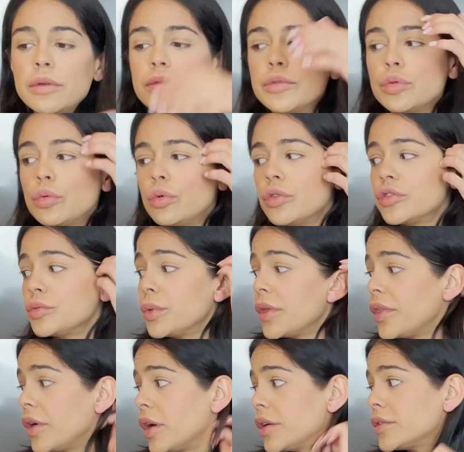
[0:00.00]
of tools
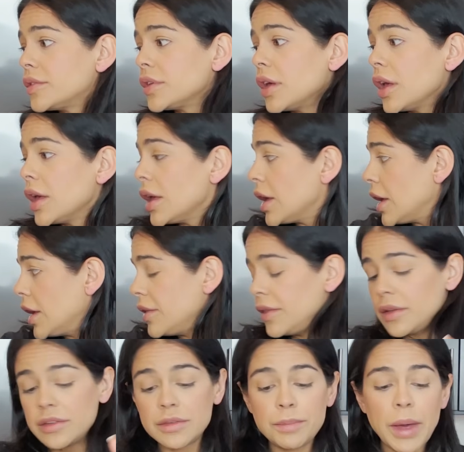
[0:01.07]
with us in
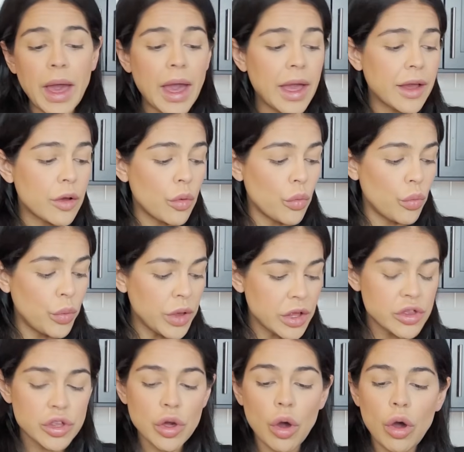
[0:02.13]
this bag,
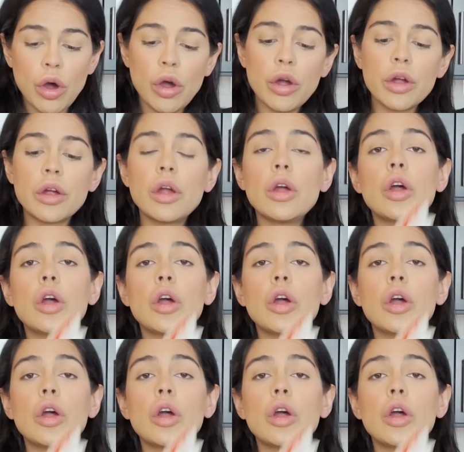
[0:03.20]
which are